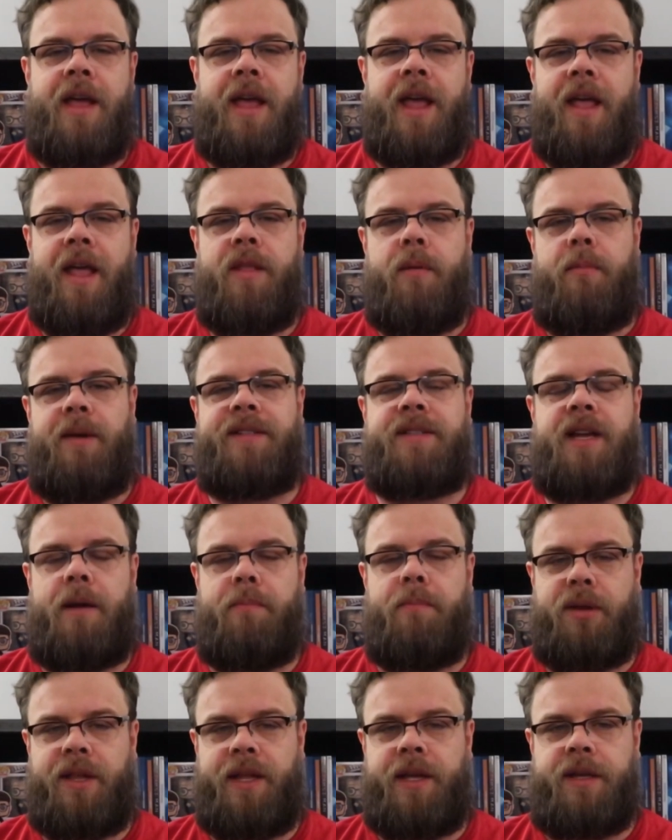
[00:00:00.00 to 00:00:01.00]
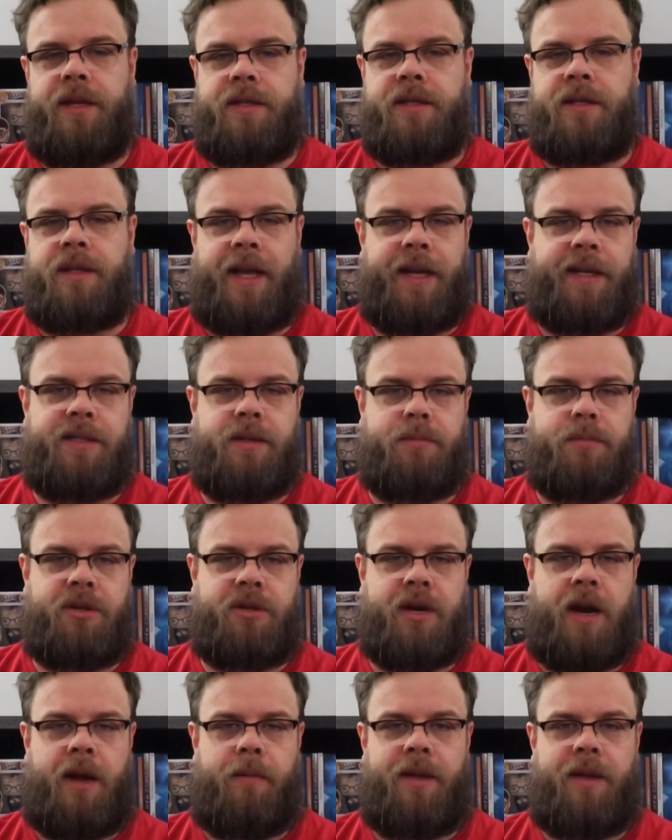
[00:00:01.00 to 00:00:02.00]
In the meantime, please like,
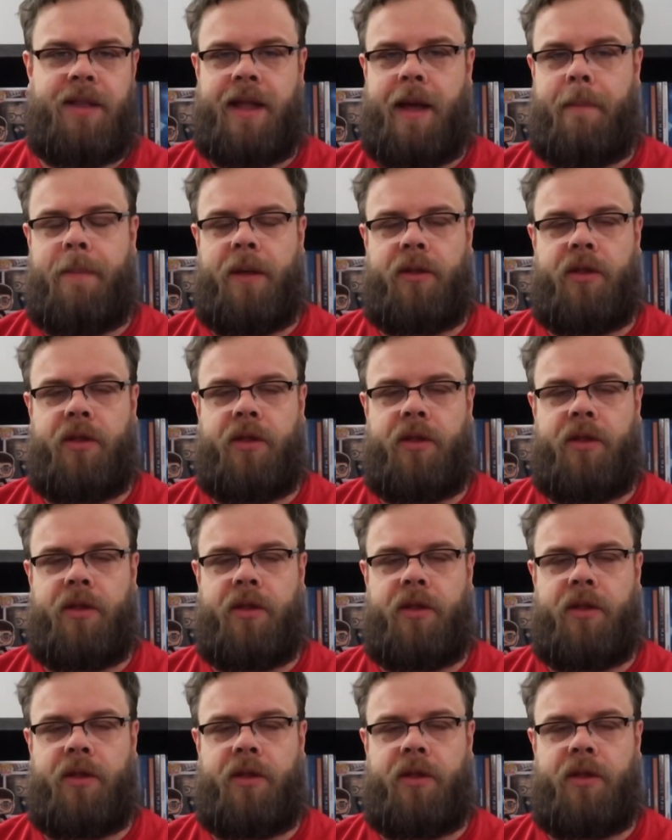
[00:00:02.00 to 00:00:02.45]
subscribe, hit that bell